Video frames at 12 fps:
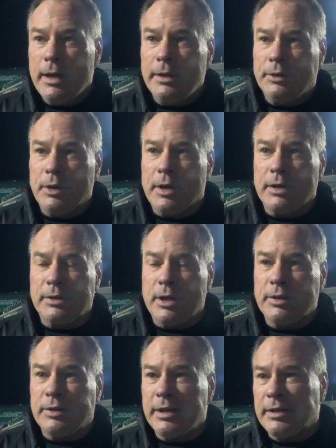It took us
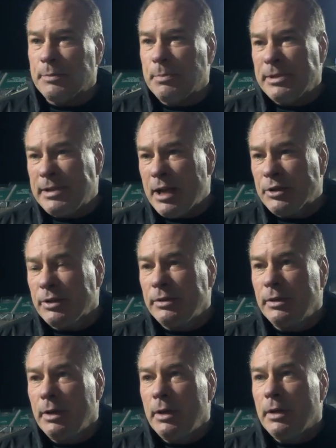our sixth
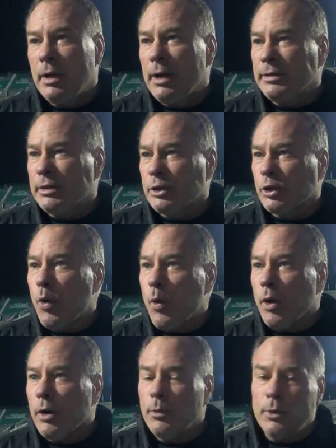possession uh, to score.